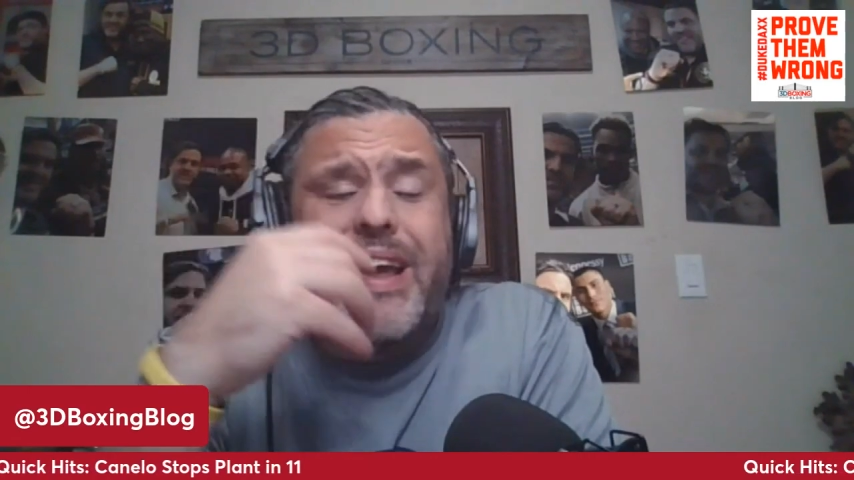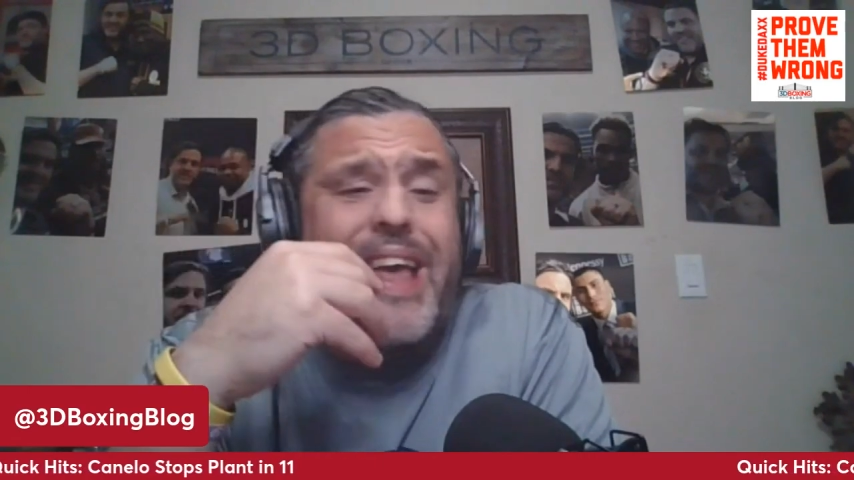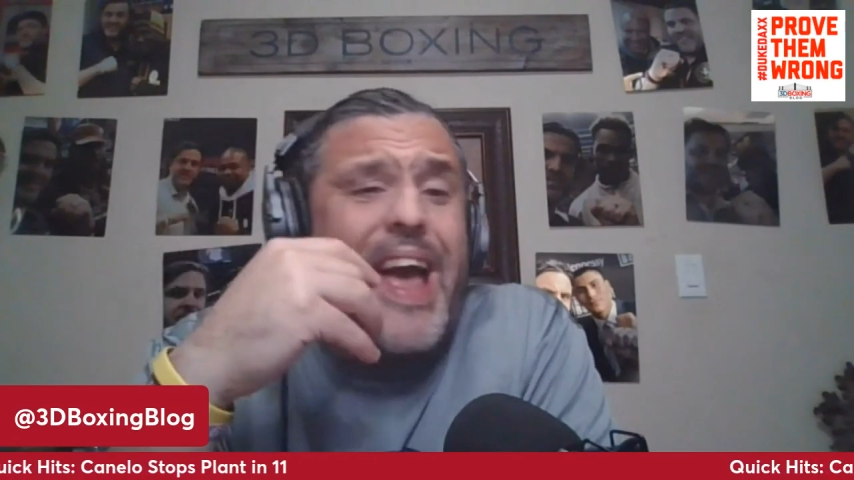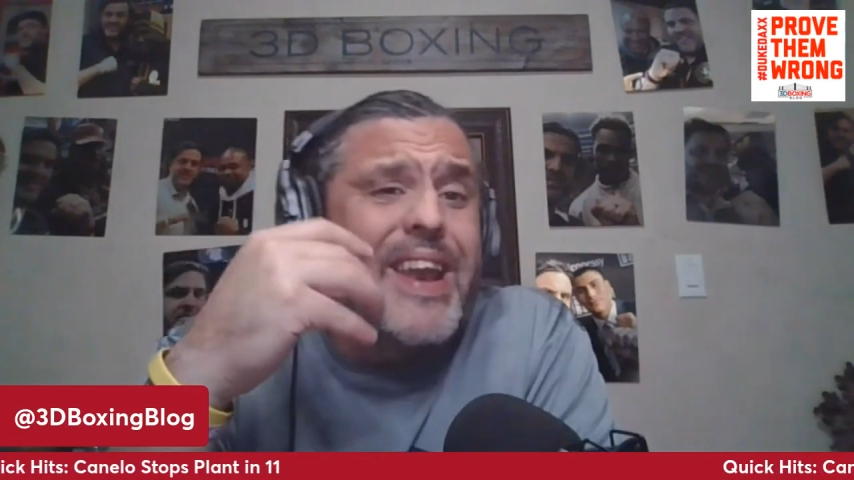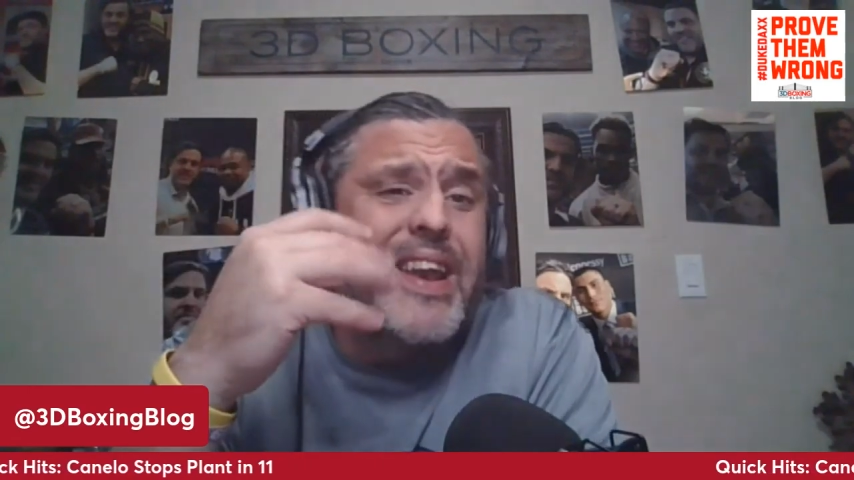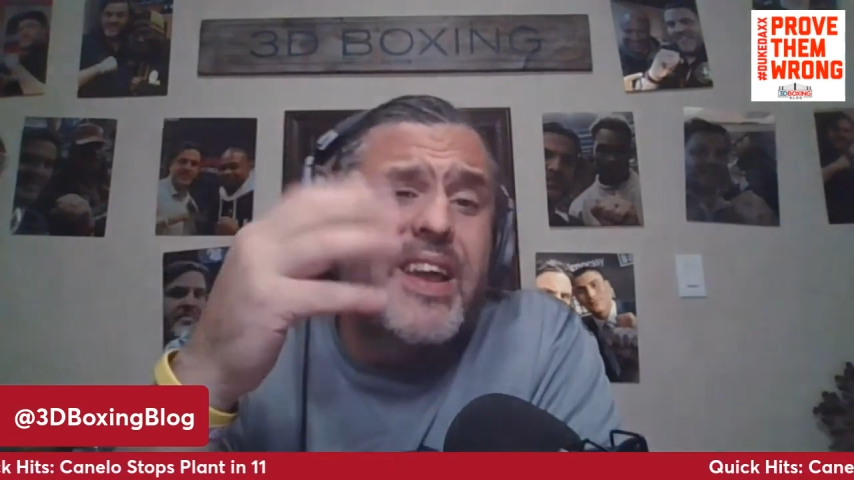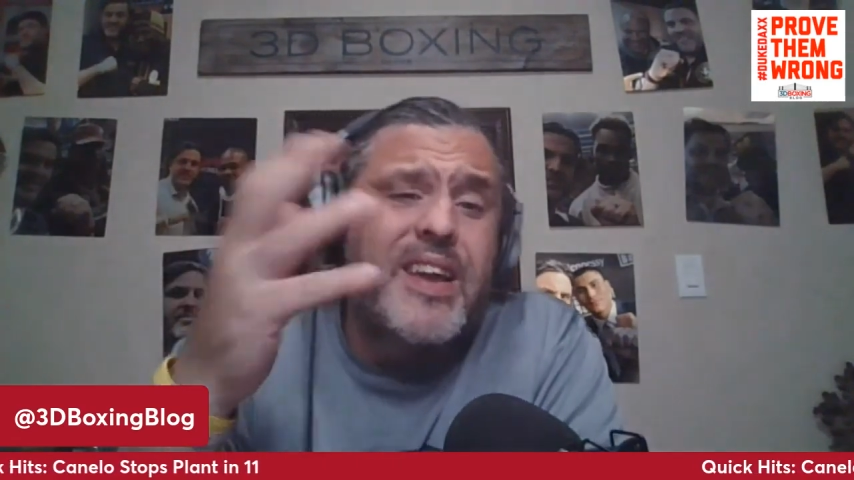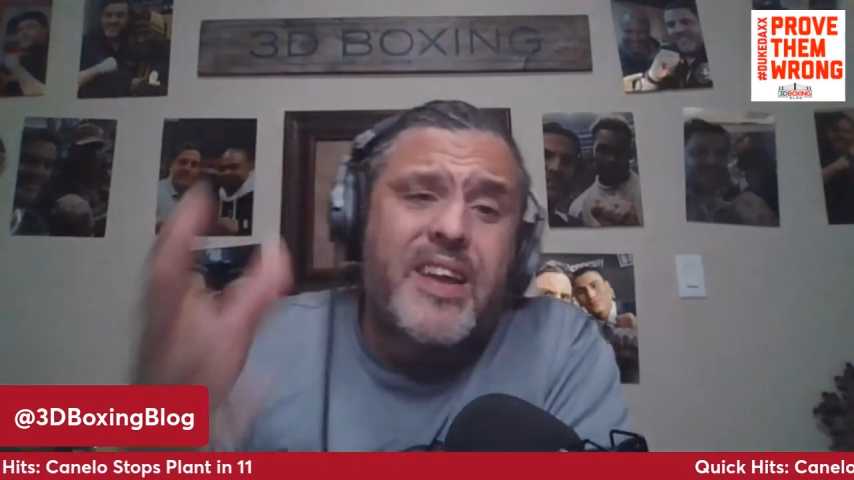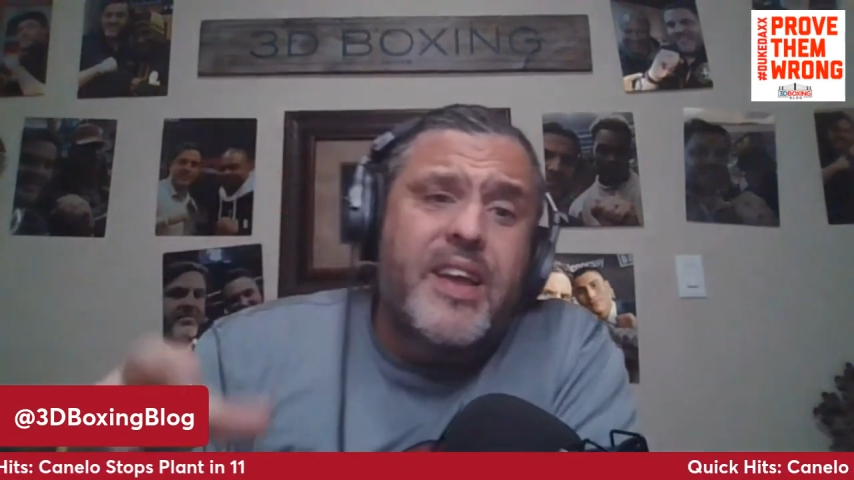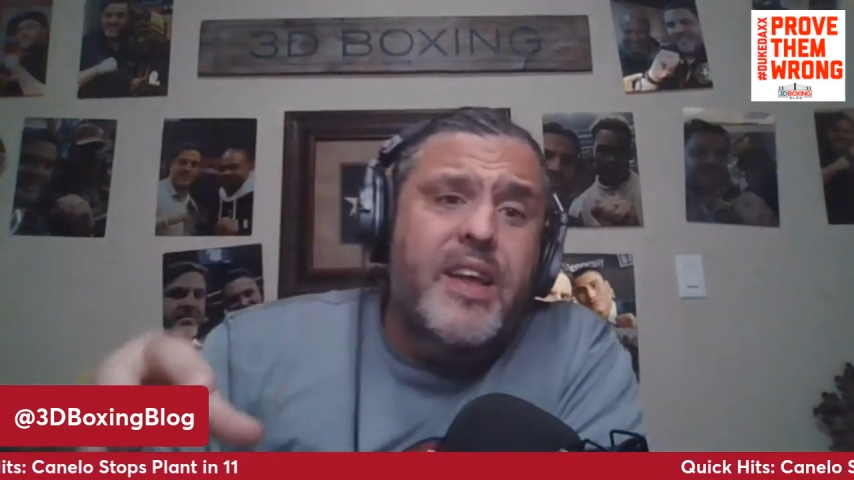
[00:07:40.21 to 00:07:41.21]
again,
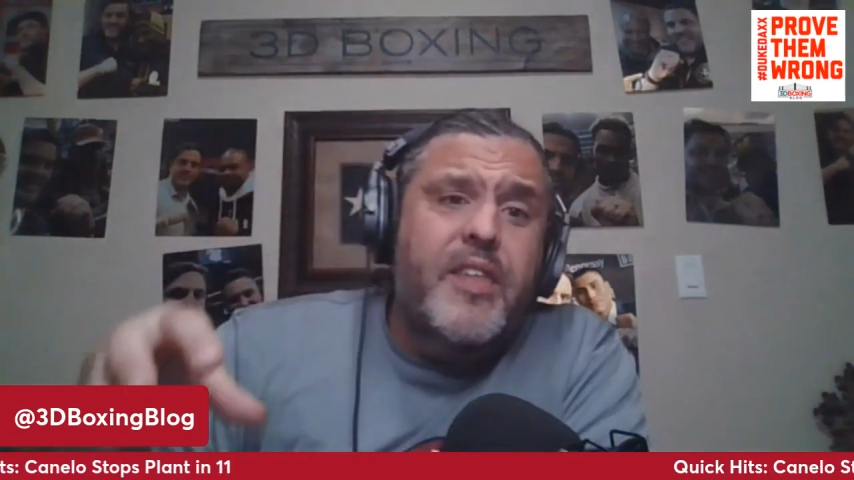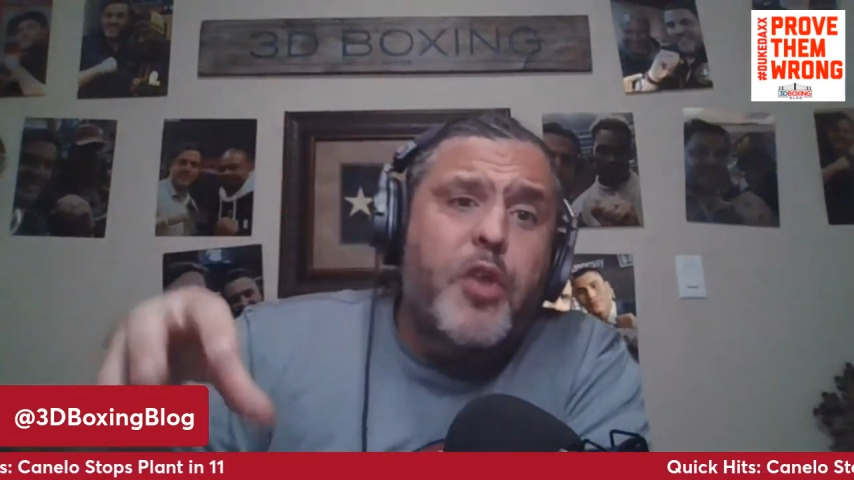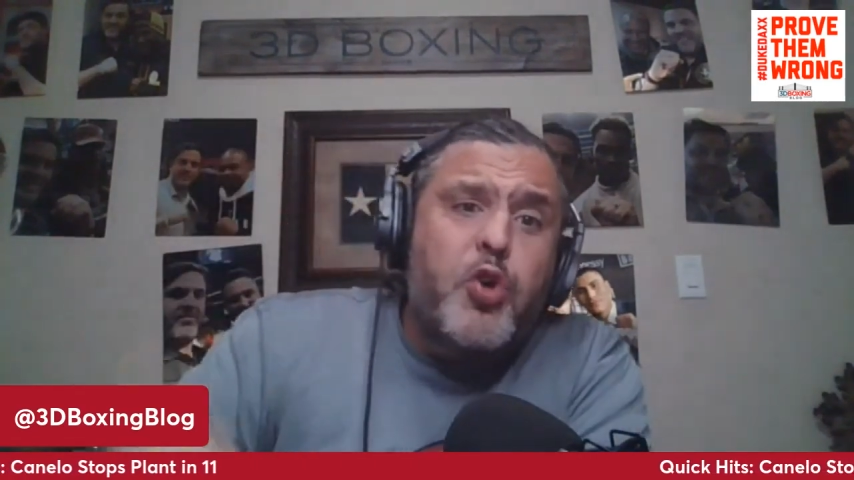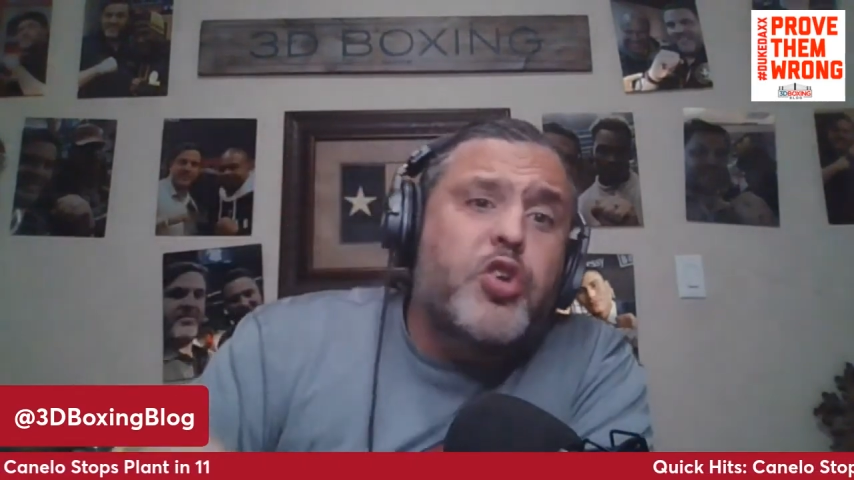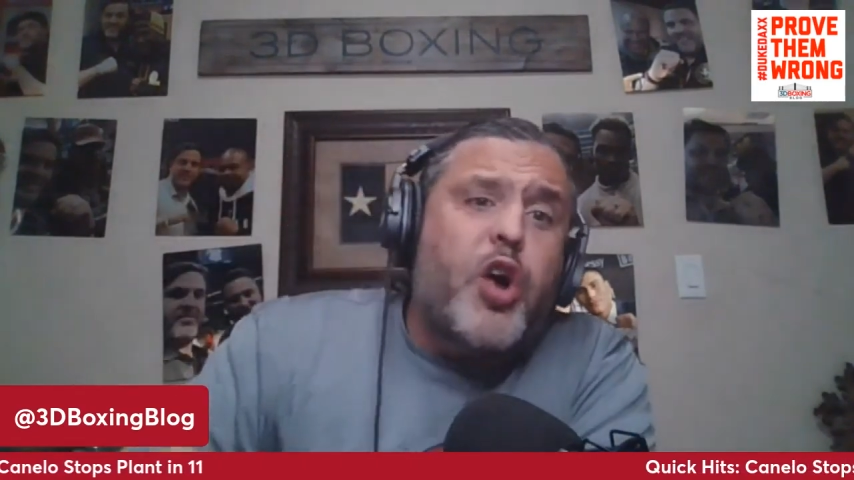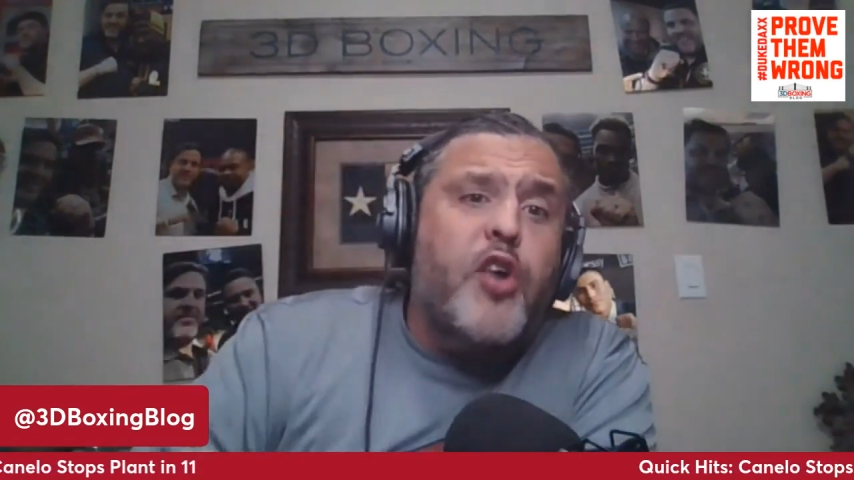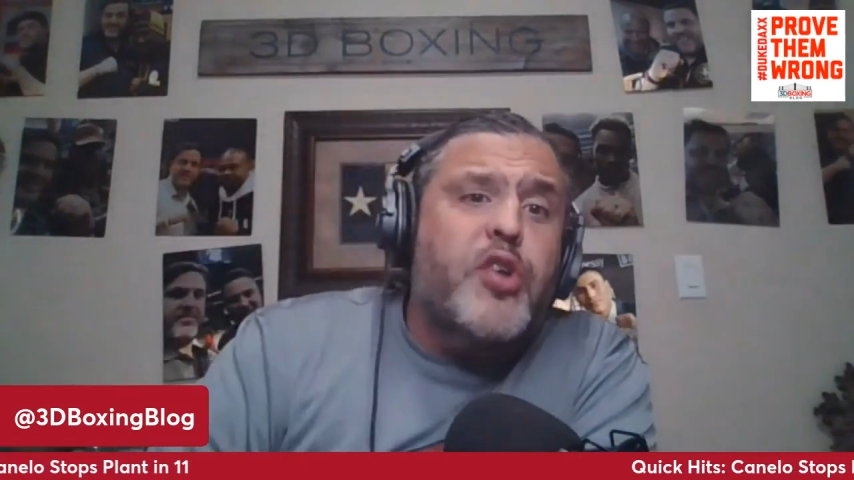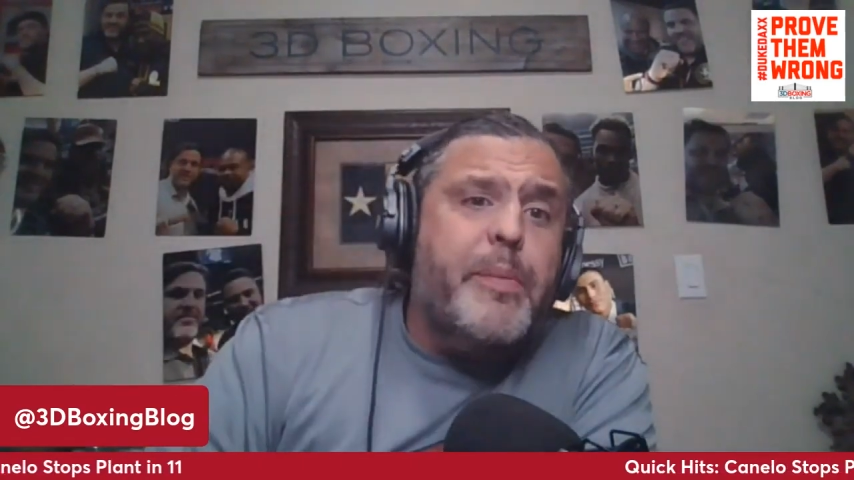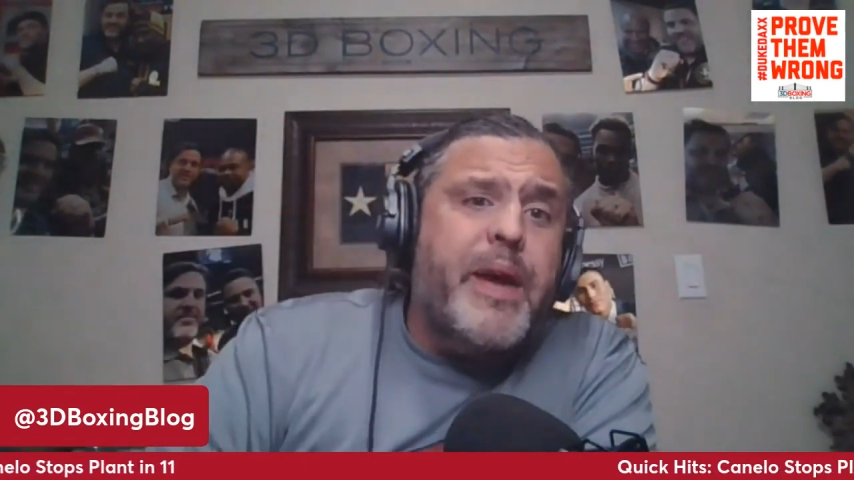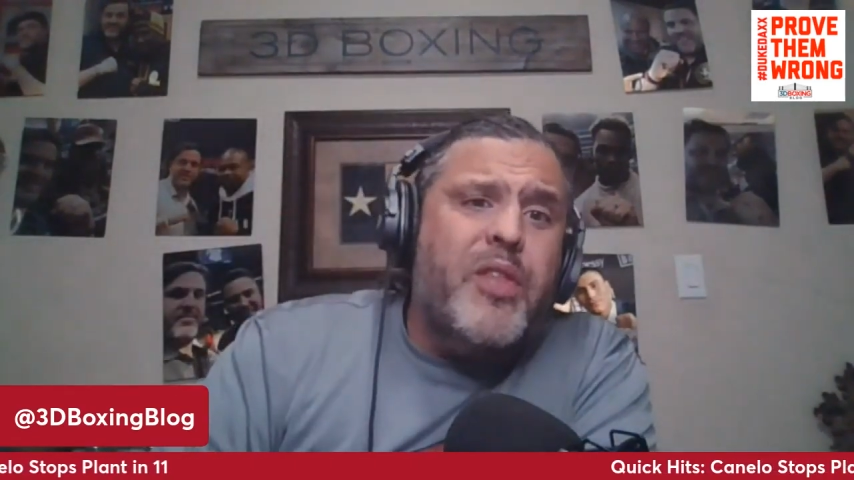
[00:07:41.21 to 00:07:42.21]
those
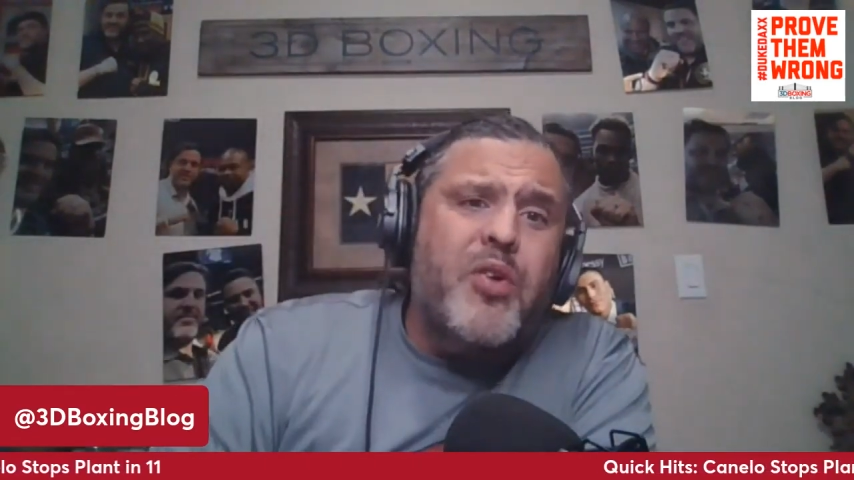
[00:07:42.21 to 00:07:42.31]
cards are bad.